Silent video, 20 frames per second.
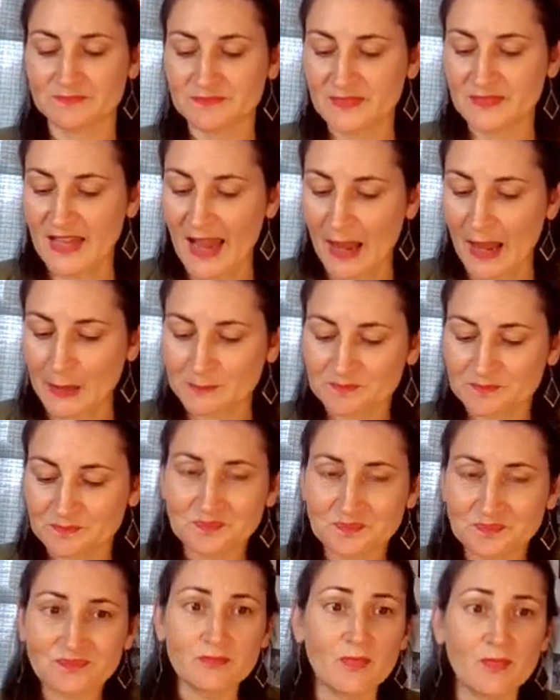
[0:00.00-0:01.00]
Now,
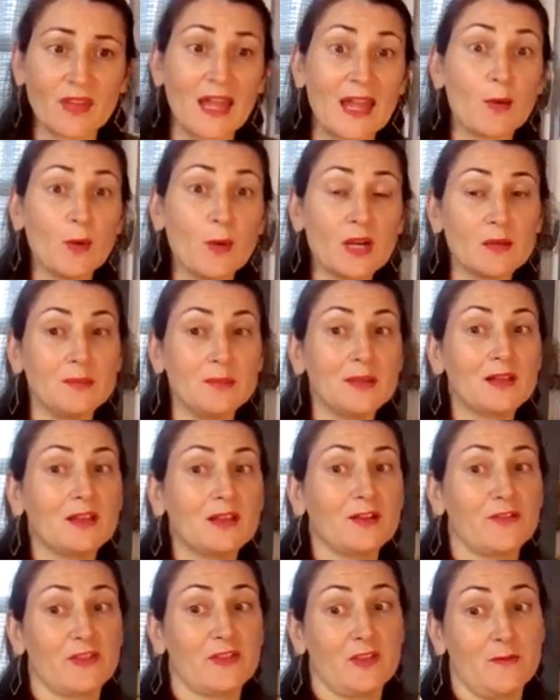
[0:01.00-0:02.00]
I want to be
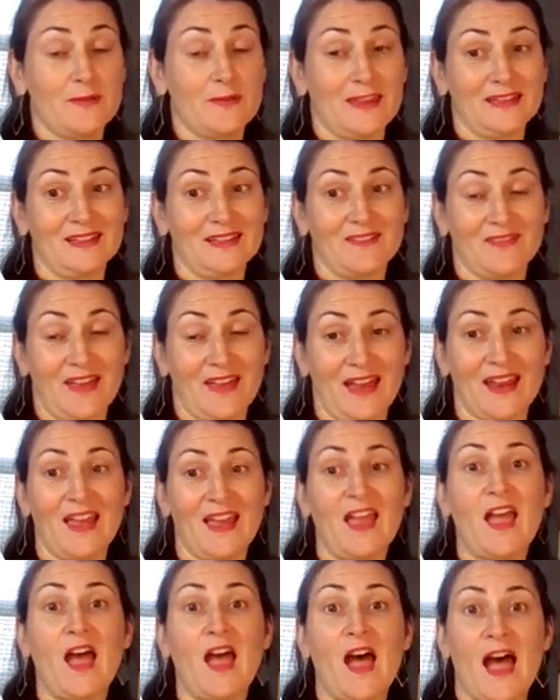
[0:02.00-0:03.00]
clear from the beginning that
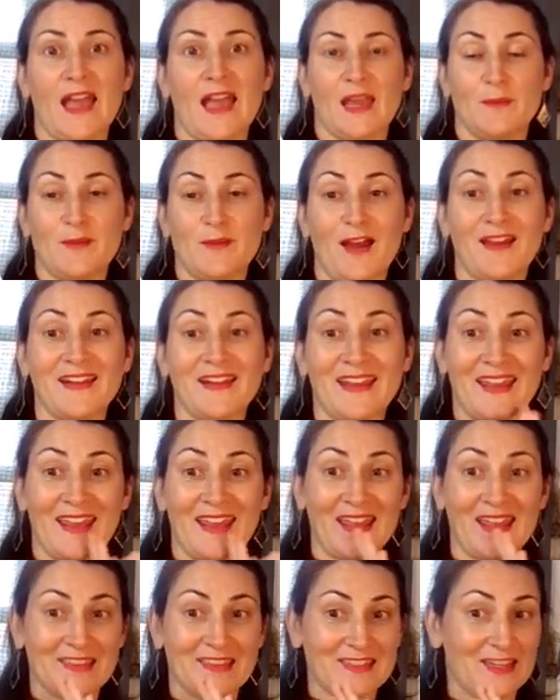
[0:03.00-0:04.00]
I am not
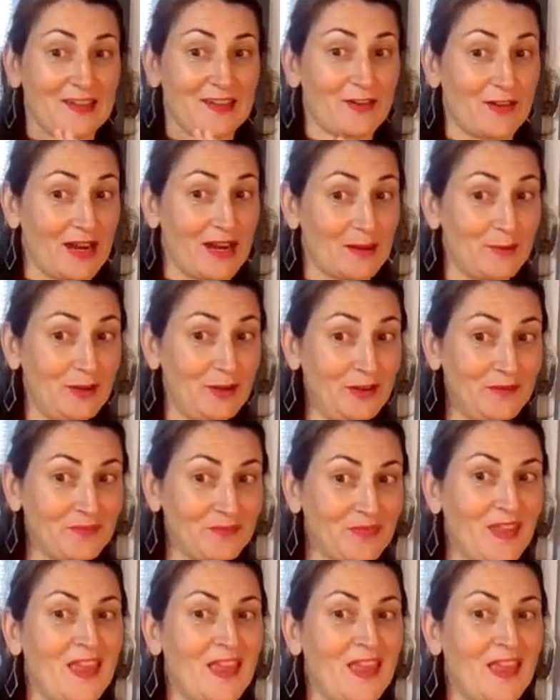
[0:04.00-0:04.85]
anti-grammar.